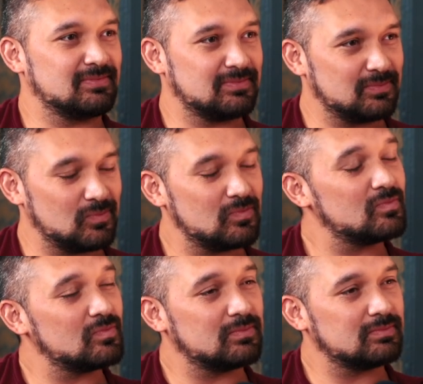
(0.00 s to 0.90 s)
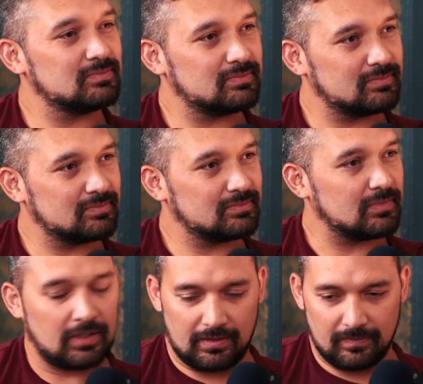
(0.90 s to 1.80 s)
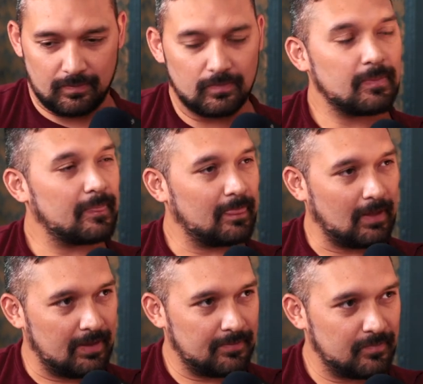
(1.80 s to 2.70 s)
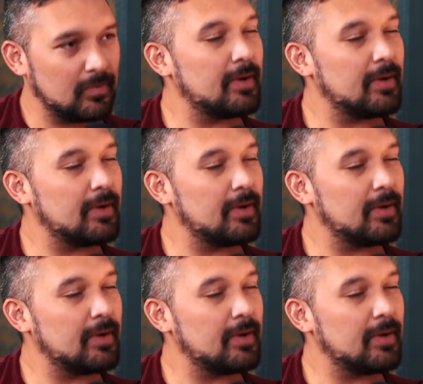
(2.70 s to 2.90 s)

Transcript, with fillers: because you're budgeting somewhere, so they have to make up for it at some point.